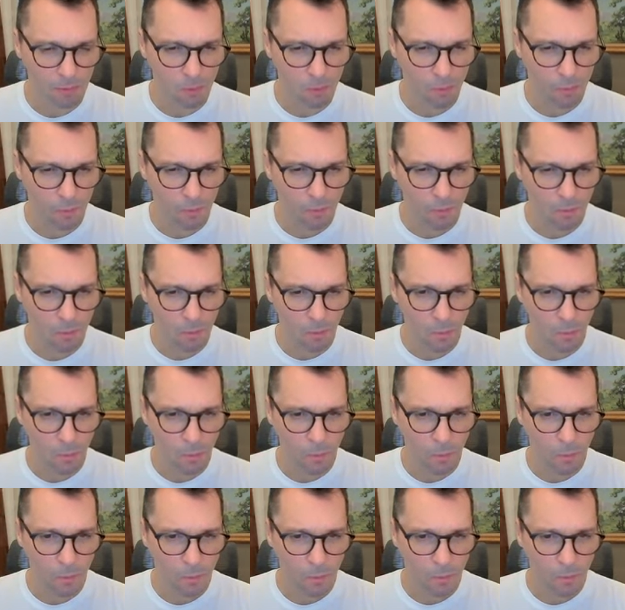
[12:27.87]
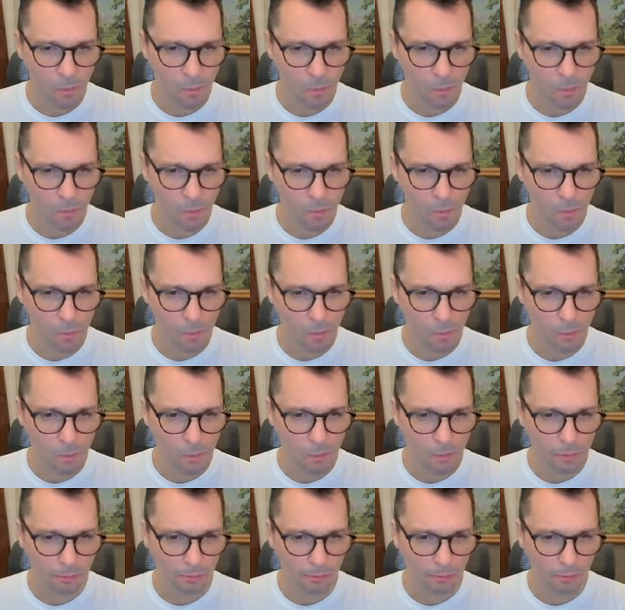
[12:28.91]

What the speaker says: [no speech]